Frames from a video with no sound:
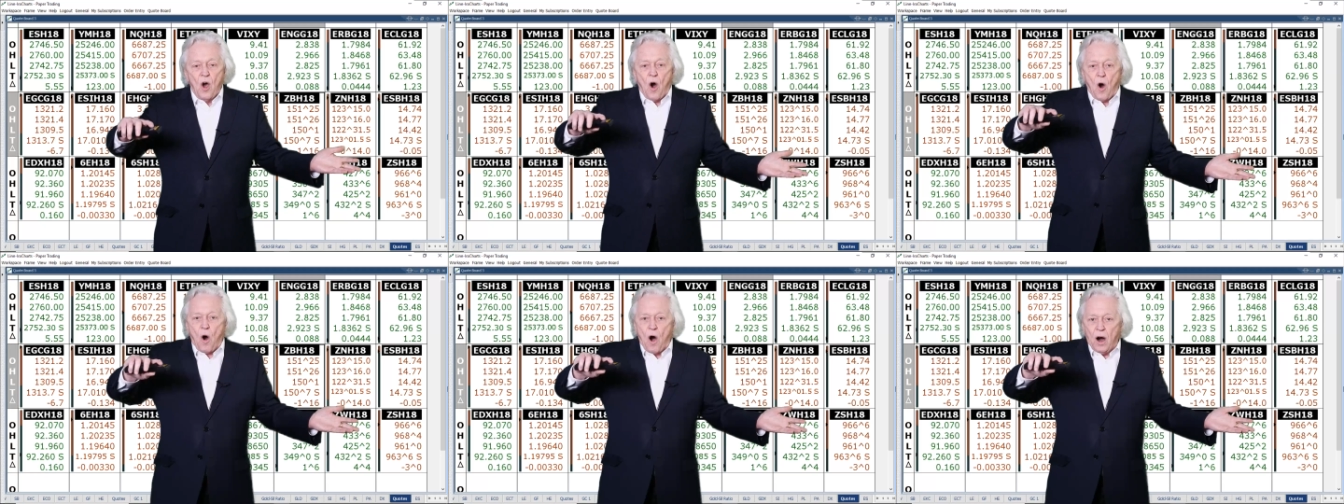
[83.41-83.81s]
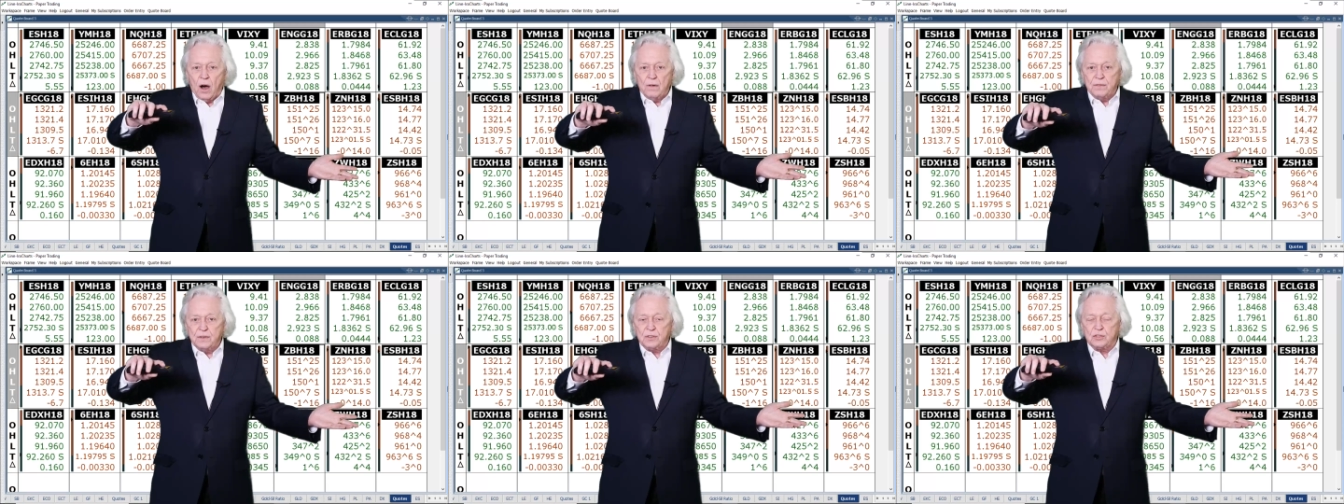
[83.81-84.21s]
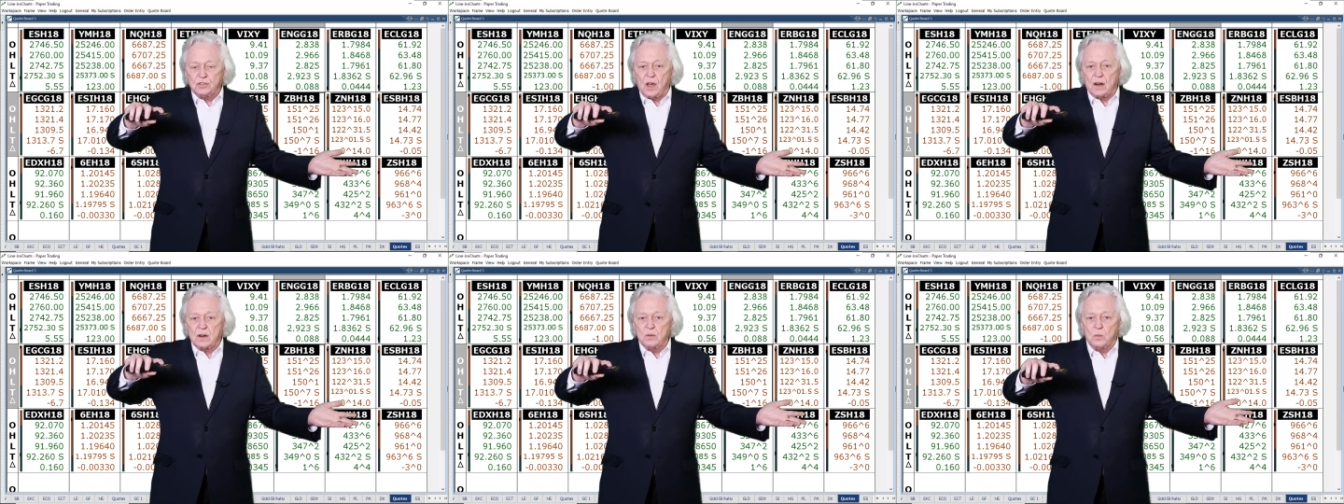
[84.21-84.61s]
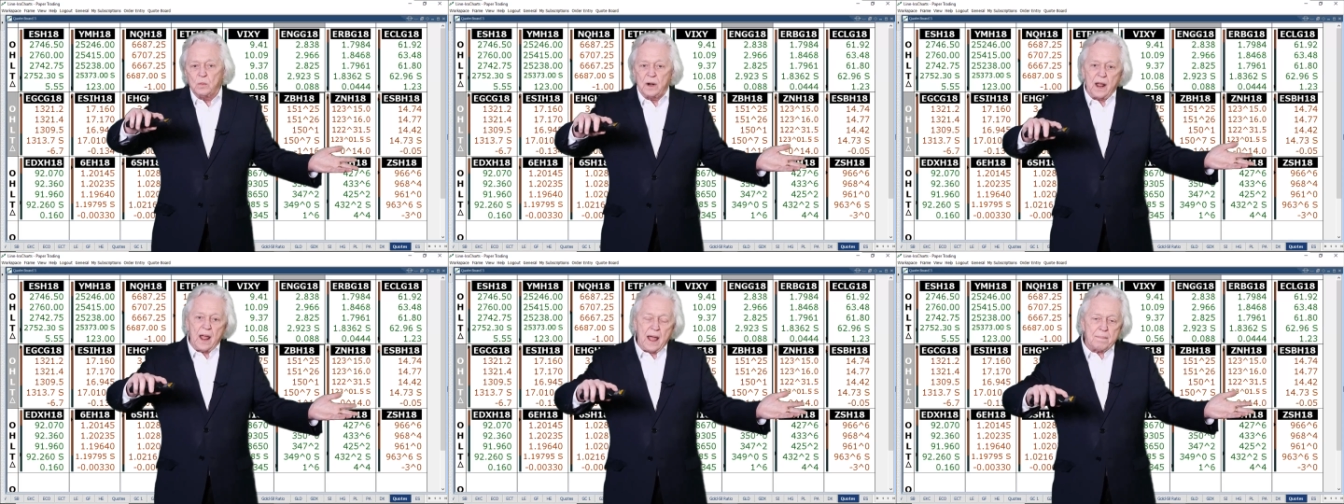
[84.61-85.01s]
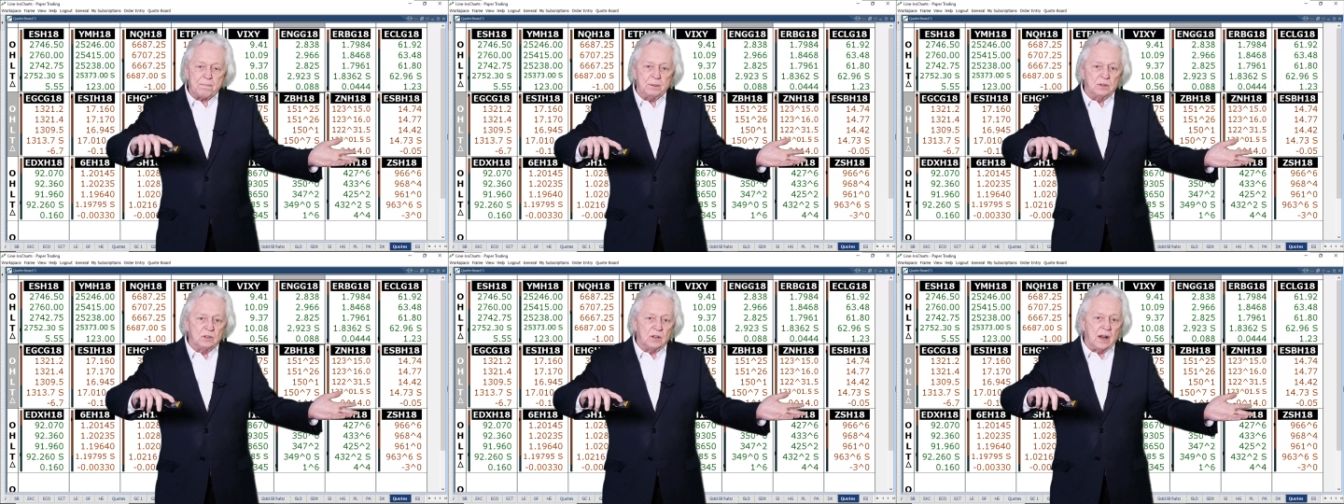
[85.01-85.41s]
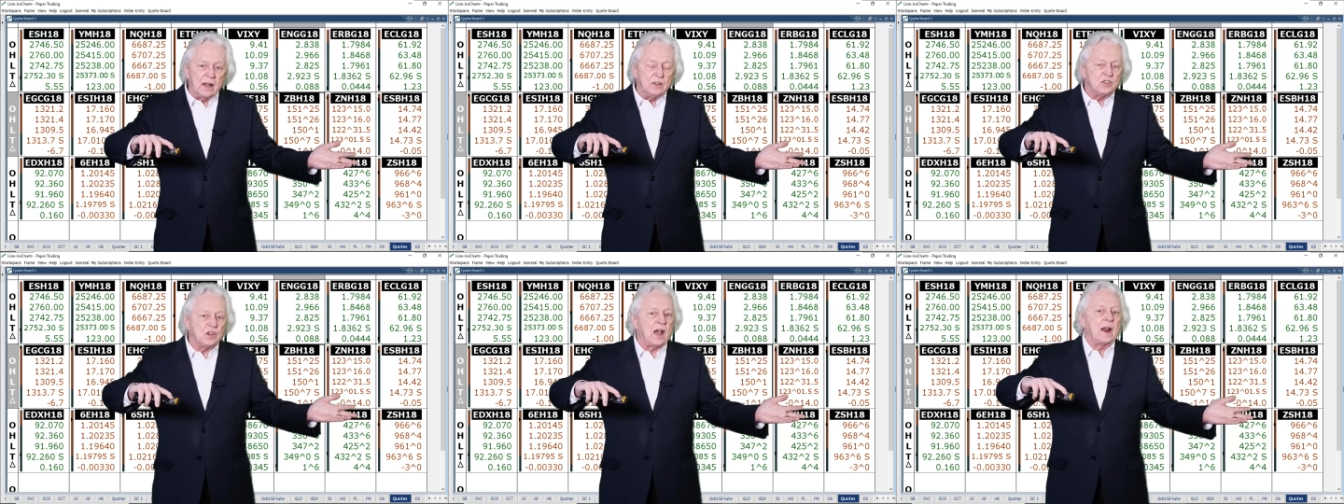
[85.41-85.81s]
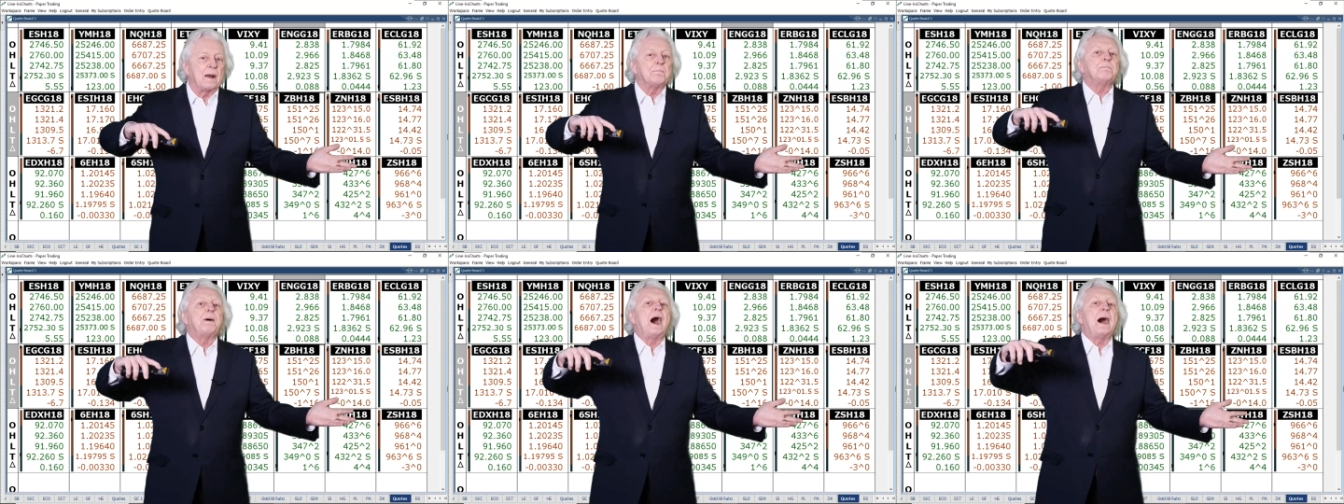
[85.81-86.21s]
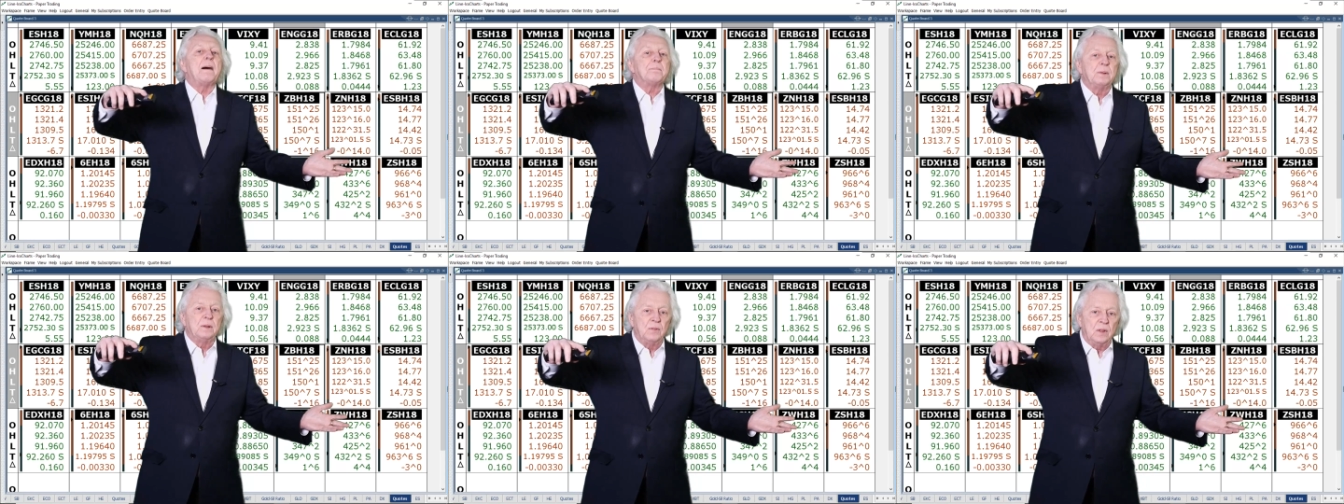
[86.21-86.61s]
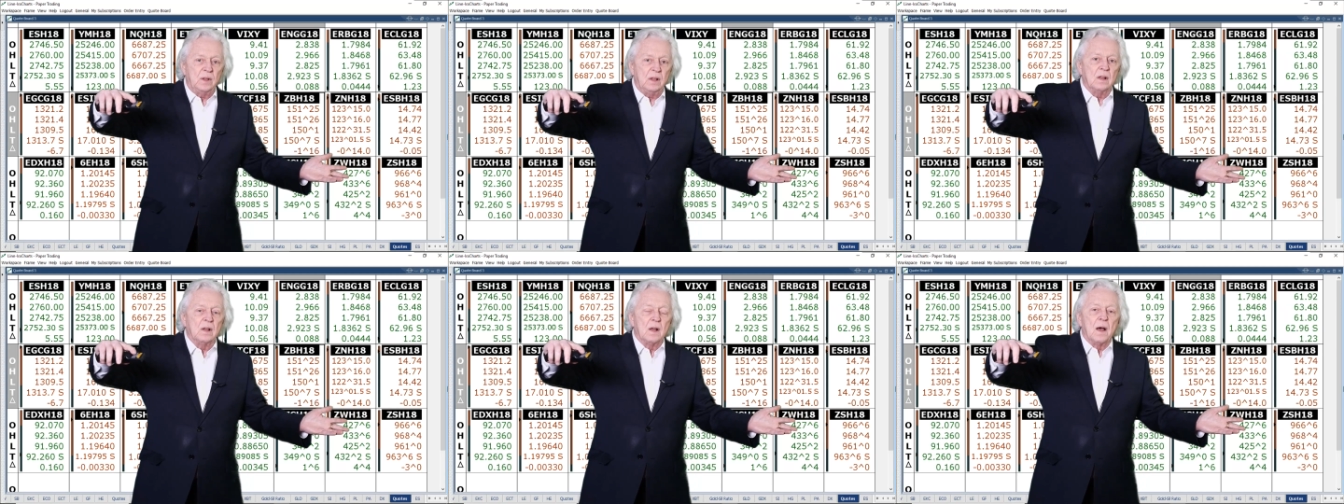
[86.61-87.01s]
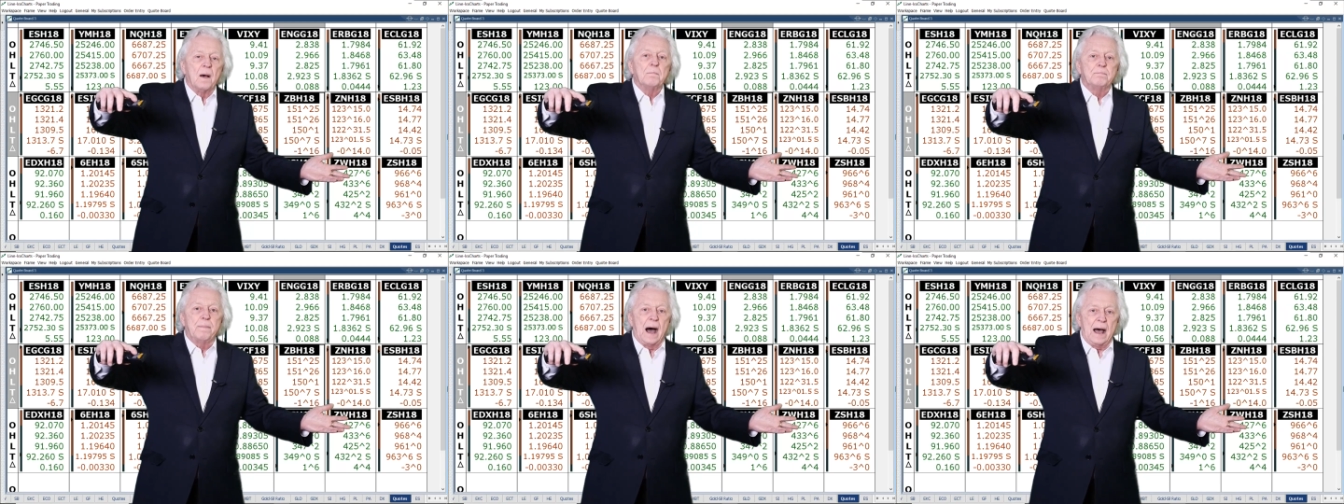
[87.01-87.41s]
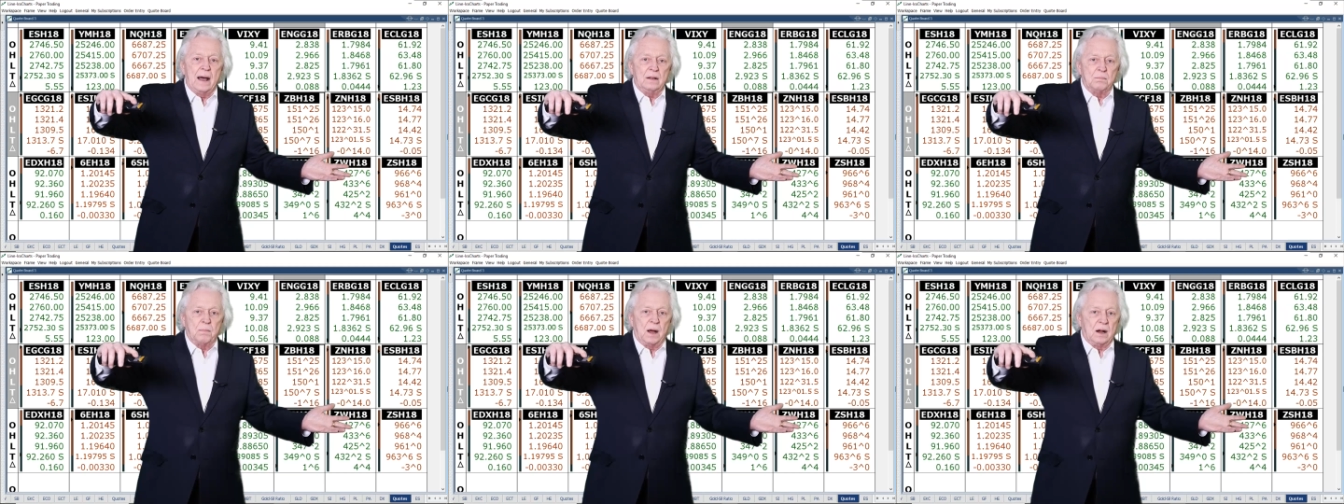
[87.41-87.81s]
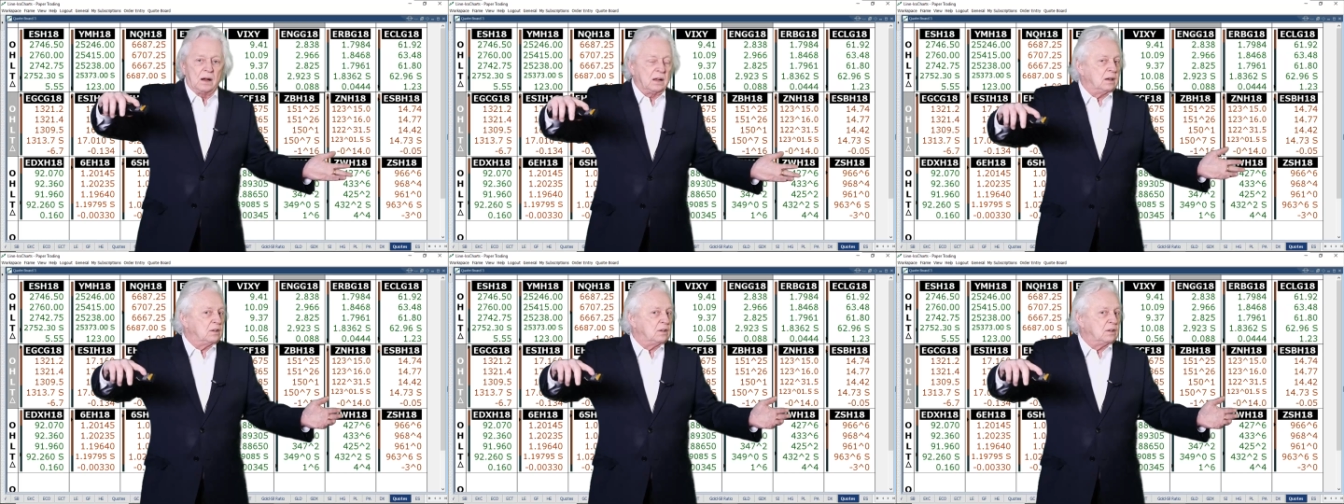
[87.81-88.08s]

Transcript: All of a sudden, what happened today is you got a pop in the bond market.